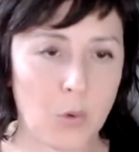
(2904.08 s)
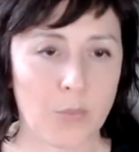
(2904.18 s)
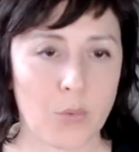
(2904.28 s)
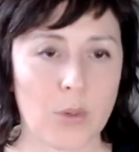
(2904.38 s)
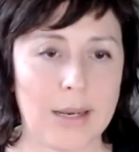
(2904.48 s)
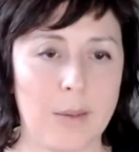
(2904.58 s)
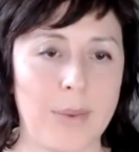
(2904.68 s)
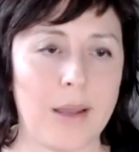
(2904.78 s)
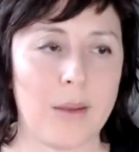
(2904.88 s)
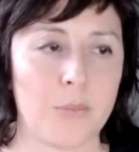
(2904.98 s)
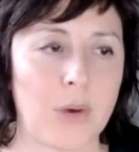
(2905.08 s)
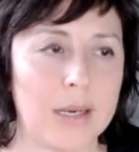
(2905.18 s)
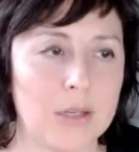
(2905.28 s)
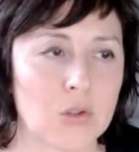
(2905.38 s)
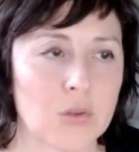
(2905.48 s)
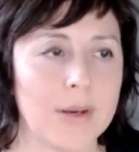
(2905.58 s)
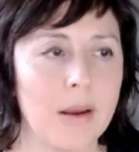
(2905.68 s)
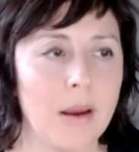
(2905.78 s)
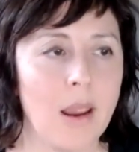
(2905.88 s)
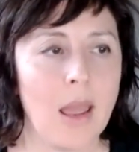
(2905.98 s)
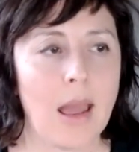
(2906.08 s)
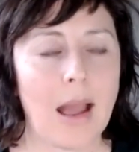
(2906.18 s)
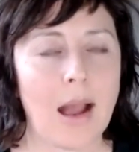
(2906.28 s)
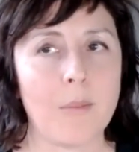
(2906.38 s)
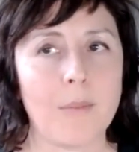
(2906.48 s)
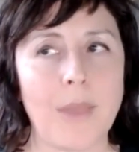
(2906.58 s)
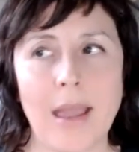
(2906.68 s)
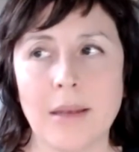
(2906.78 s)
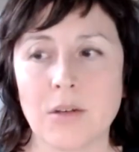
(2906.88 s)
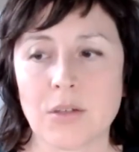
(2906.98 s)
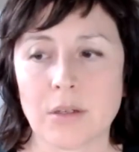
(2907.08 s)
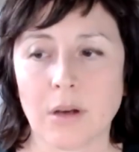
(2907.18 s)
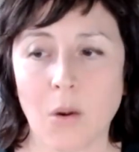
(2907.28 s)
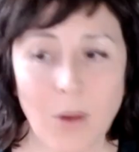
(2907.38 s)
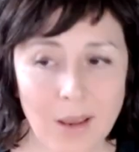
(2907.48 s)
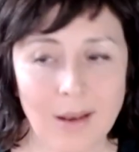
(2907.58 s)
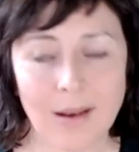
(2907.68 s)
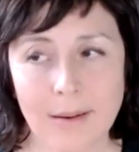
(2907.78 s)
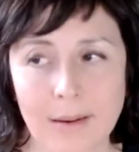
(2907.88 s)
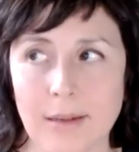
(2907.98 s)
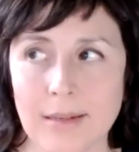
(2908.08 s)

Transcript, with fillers: more broadly about brain injury um, and I quite like it.